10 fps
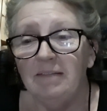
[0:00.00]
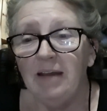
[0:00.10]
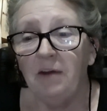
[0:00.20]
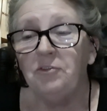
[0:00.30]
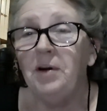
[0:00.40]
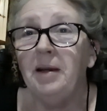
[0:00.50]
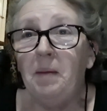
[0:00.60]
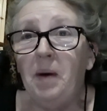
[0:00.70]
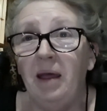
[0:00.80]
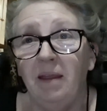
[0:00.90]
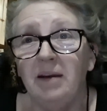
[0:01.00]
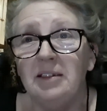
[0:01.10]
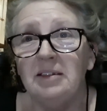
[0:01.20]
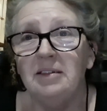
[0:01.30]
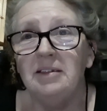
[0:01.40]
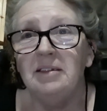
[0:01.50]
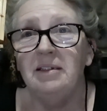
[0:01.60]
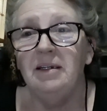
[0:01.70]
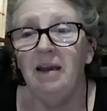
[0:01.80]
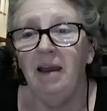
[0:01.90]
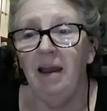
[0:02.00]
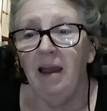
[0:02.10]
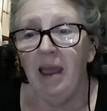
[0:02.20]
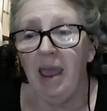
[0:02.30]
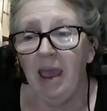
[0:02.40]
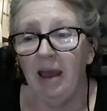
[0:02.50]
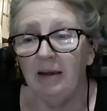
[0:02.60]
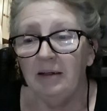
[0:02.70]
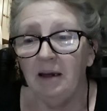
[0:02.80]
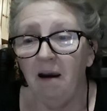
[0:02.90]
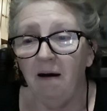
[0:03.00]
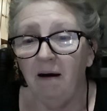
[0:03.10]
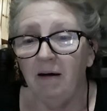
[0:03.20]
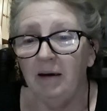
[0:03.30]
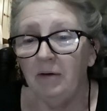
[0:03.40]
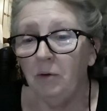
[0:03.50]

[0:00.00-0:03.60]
after I got my license. And an